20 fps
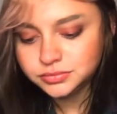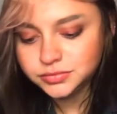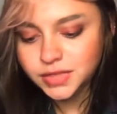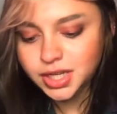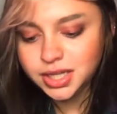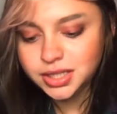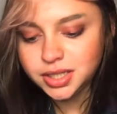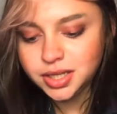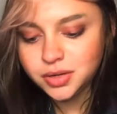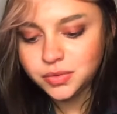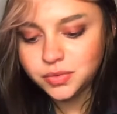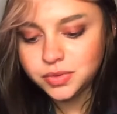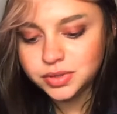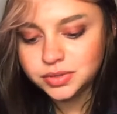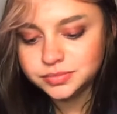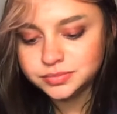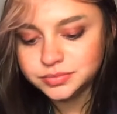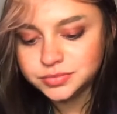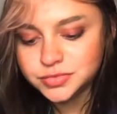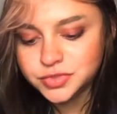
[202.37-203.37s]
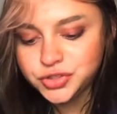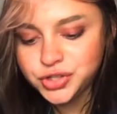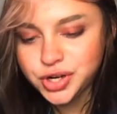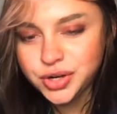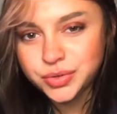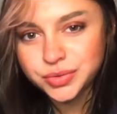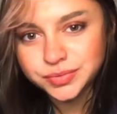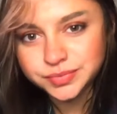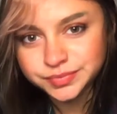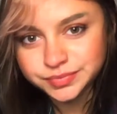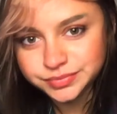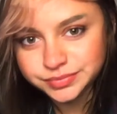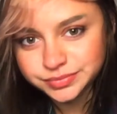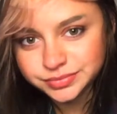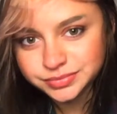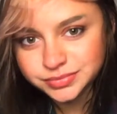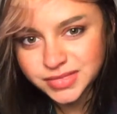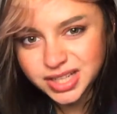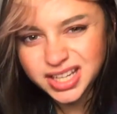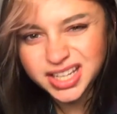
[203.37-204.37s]
You know, Joe,
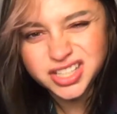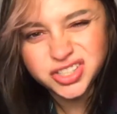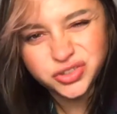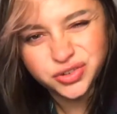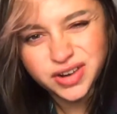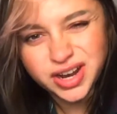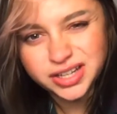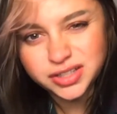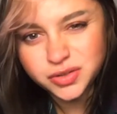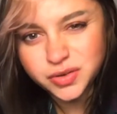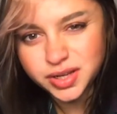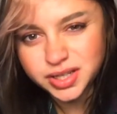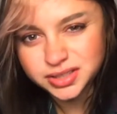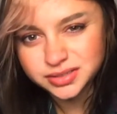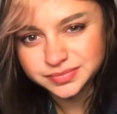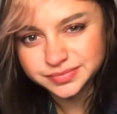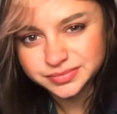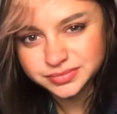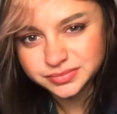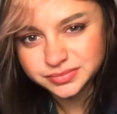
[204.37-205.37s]
he tried quitting.